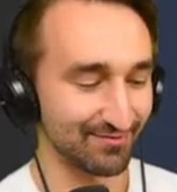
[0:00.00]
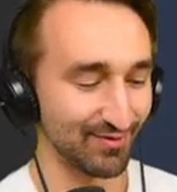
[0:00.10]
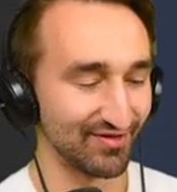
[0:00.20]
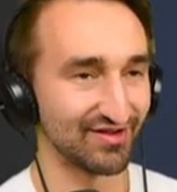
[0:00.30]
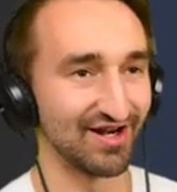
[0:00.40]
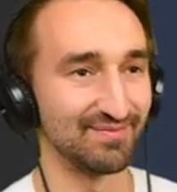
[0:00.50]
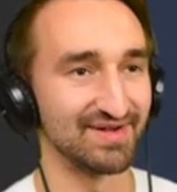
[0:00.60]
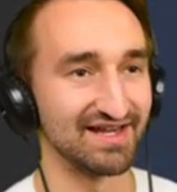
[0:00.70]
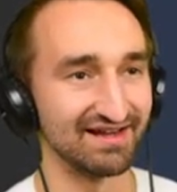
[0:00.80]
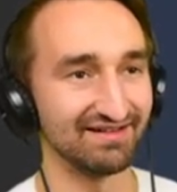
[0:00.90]
Ooh. one's gonna
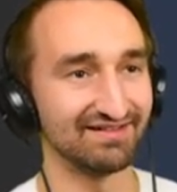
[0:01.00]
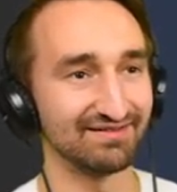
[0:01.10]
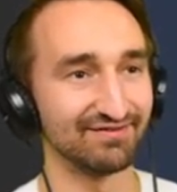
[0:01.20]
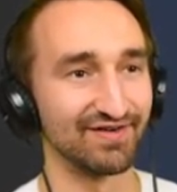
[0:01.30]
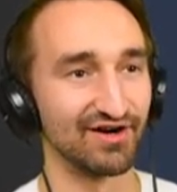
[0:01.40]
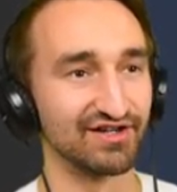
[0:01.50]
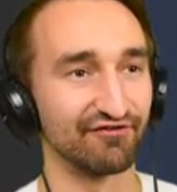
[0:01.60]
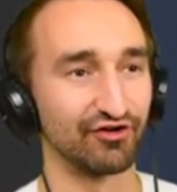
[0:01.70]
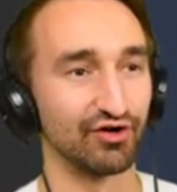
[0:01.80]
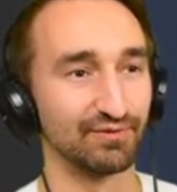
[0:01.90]
be okay. very
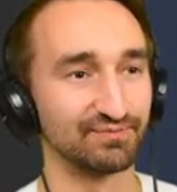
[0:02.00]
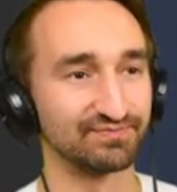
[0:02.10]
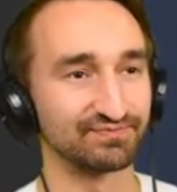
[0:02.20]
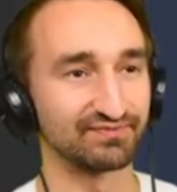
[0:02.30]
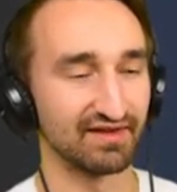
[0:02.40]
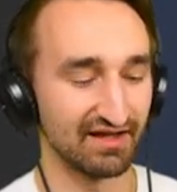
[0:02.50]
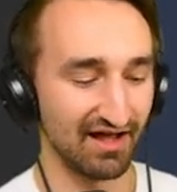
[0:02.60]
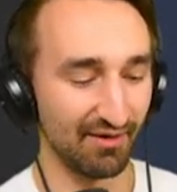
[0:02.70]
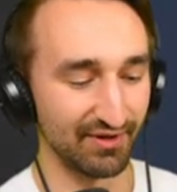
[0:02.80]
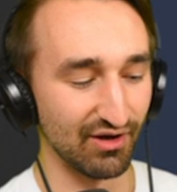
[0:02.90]
difficult. This is easy.
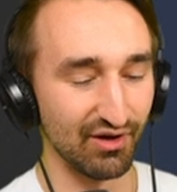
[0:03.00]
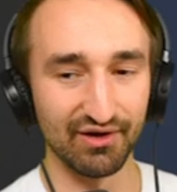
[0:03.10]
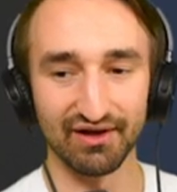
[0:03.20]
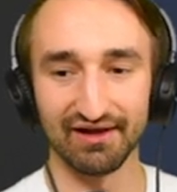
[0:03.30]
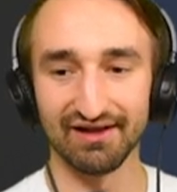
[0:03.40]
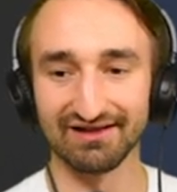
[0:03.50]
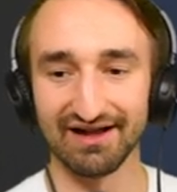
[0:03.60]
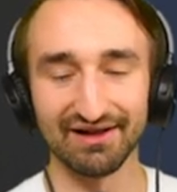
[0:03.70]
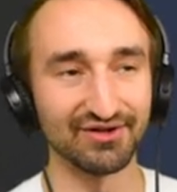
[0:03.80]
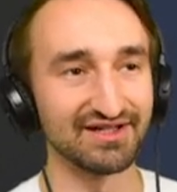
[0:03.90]
And we all, uh,
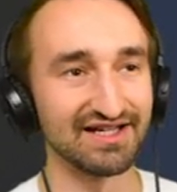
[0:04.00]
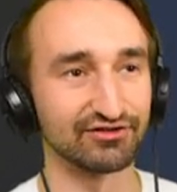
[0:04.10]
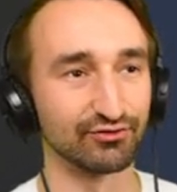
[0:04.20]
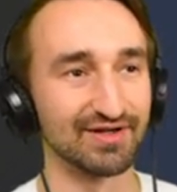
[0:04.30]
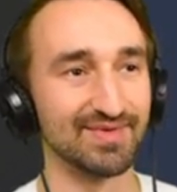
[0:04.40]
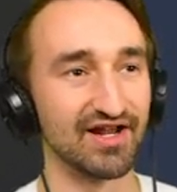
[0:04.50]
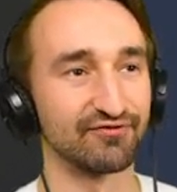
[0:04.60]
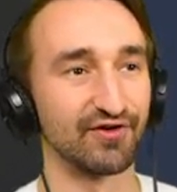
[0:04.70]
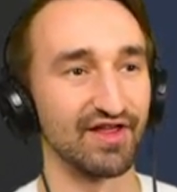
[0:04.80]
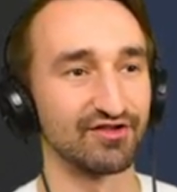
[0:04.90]
I only need three minutes
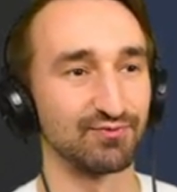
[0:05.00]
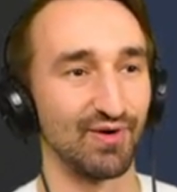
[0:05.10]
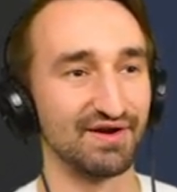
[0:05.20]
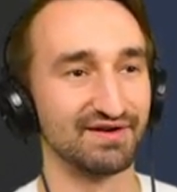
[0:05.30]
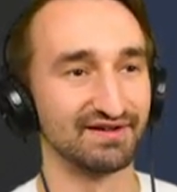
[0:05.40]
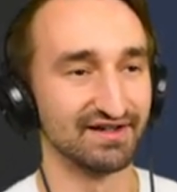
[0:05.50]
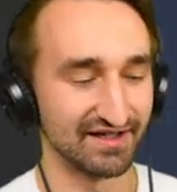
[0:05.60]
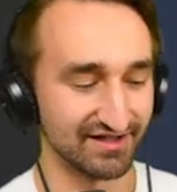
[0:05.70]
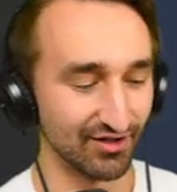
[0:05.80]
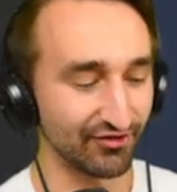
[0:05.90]
for this one.
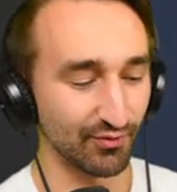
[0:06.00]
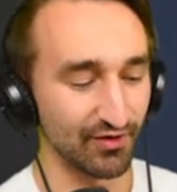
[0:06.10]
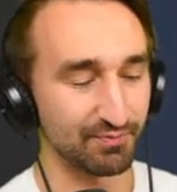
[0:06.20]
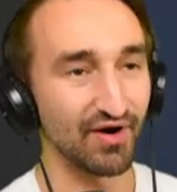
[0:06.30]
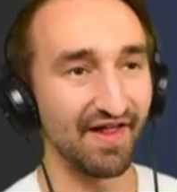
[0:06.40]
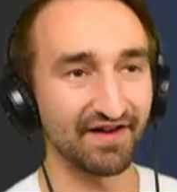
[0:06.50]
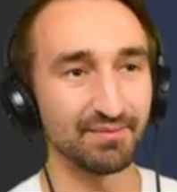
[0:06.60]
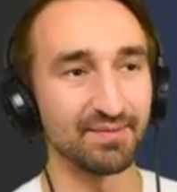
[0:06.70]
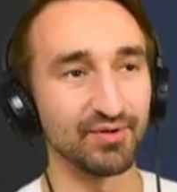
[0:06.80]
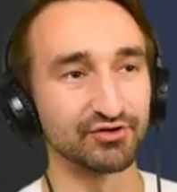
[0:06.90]
You know what's the worst part? I think I'm
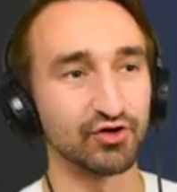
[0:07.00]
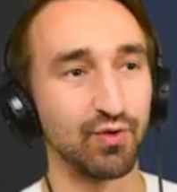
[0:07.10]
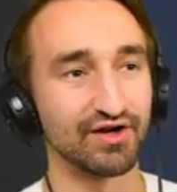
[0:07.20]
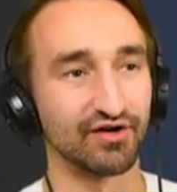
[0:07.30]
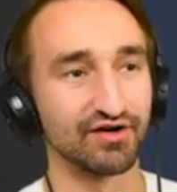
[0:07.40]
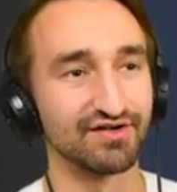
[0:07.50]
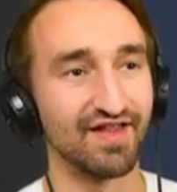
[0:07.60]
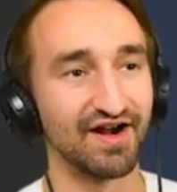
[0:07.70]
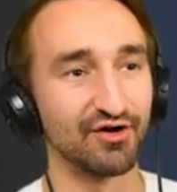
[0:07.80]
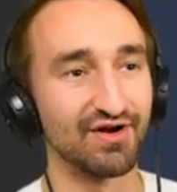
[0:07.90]
gonna build quicker, now
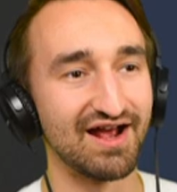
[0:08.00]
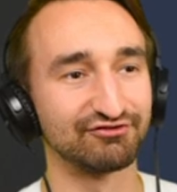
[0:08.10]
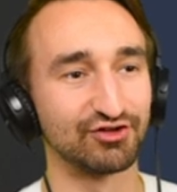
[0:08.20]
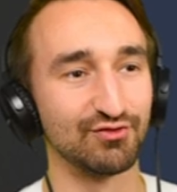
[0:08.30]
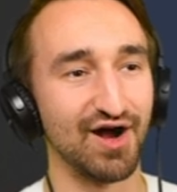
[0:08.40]
that I don't have to